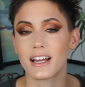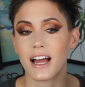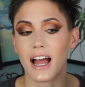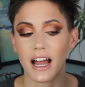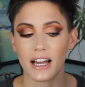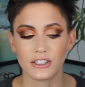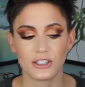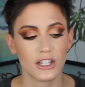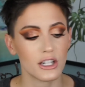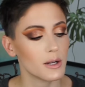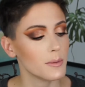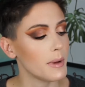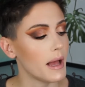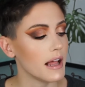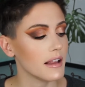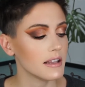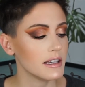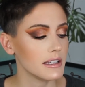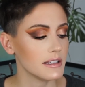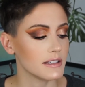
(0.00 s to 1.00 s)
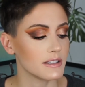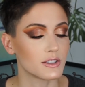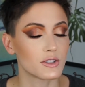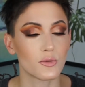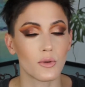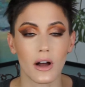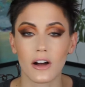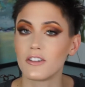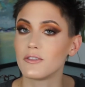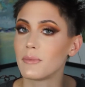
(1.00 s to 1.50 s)
eyeshadow palette, the
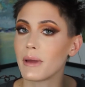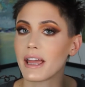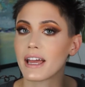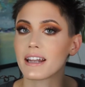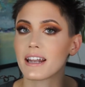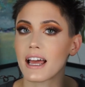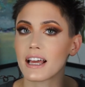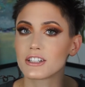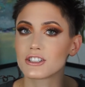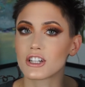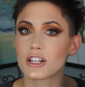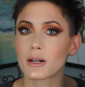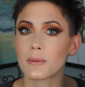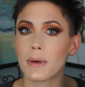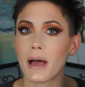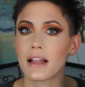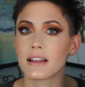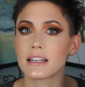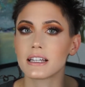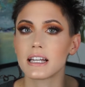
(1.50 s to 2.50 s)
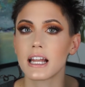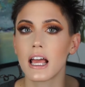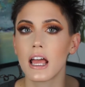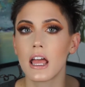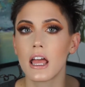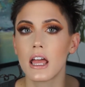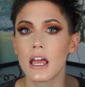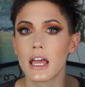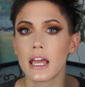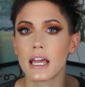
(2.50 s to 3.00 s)
twelve pan eyeshadow palette.
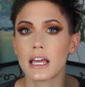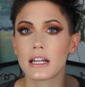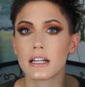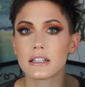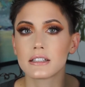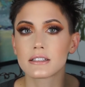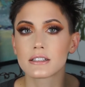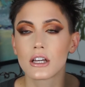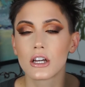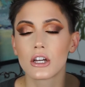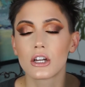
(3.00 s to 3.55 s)
It is